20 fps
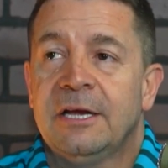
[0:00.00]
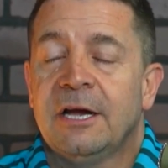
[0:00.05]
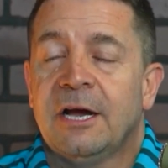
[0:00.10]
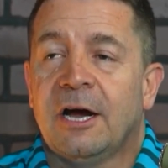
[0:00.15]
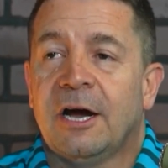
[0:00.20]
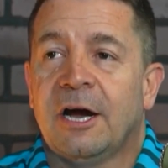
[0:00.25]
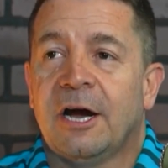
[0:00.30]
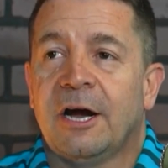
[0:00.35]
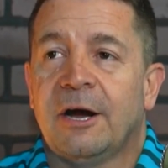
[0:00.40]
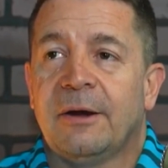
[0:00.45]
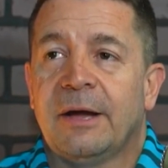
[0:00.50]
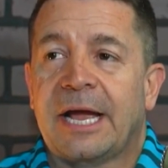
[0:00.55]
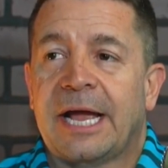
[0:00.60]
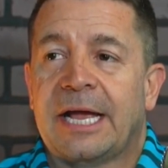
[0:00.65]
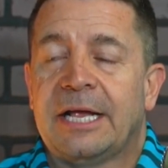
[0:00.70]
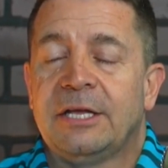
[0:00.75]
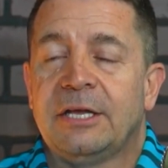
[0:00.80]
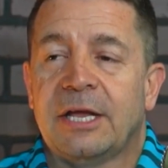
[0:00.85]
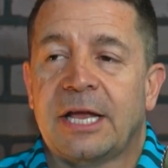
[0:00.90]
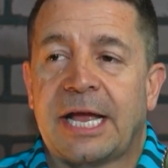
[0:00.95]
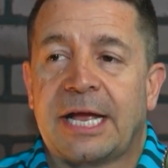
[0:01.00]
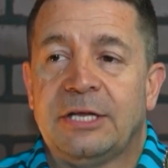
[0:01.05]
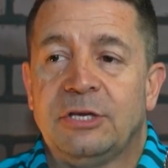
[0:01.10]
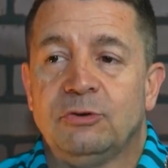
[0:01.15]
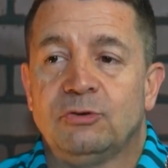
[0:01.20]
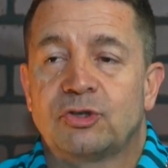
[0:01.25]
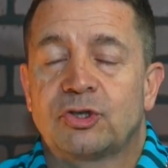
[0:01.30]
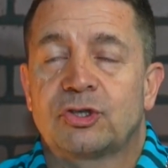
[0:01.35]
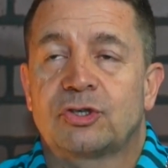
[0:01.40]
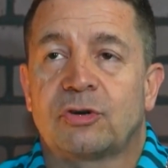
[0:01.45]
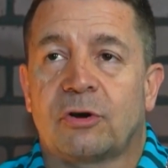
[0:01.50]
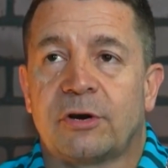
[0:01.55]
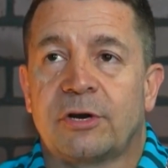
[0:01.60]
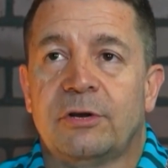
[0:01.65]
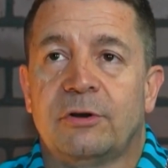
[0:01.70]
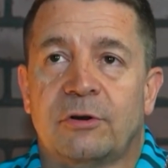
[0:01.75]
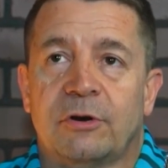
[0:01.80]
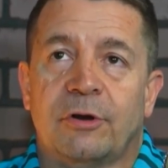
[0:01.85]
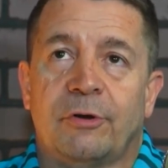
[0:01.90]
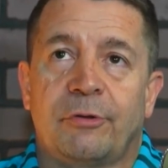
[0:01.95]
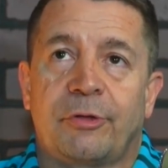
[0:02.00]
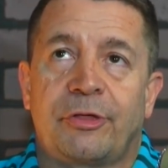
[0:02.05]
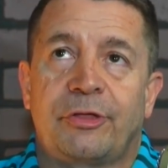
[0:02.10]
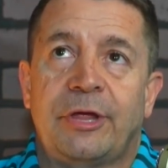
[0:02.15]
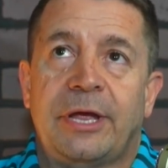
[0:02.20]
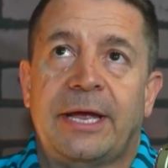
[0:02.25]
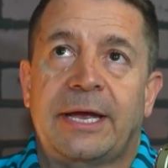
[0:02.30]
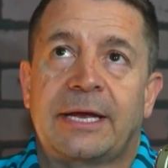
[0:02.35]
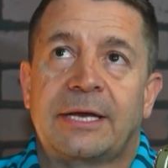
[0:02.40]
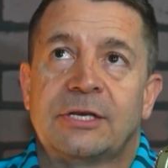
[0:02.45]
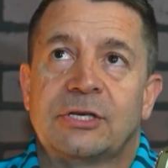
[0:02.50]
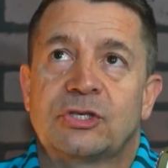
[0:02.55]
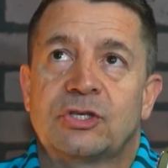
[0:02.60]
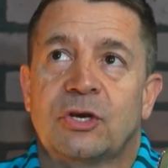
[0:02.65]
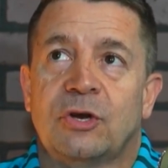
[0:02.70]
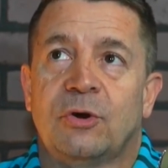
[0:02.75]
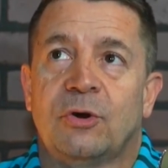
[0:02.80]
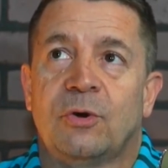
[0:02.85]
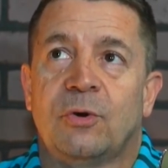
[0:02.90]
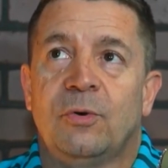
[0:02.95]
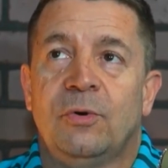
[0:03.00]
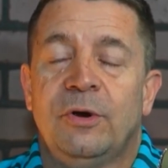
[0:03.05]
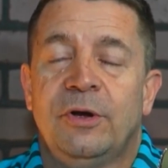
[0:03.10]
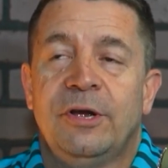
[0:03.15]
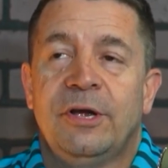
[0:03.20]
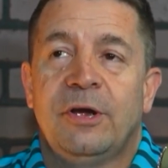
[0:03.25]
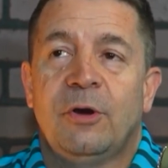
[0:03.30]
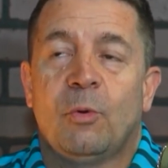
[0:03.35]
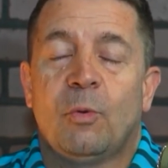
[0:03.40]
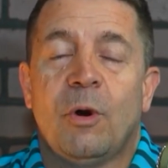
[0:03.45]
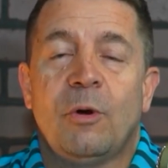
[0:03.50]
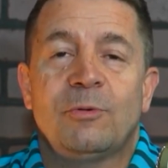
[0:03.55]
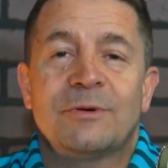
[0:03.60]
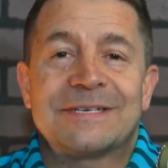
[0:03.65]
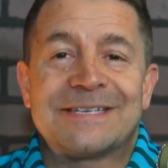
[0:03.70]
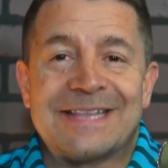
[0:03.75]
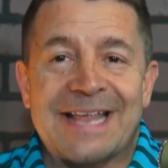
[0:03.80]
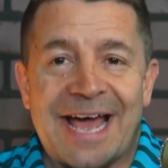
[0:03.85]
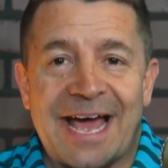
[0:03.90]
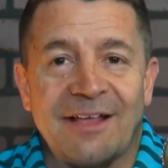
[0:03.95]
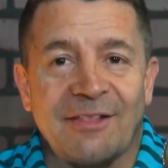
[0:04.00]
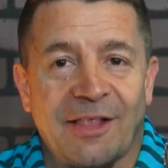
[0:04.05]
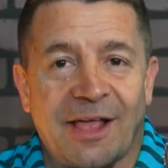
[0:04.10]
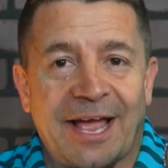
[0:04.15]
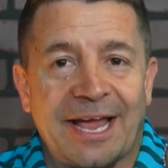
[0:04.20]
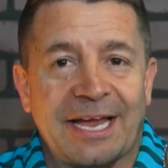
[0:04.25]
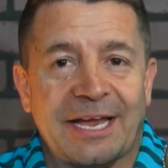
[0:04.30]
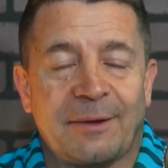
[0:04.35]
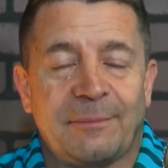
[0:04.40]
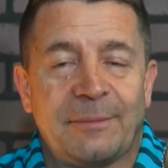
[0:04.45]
Uh, and and you start your own thing. So what was that like? I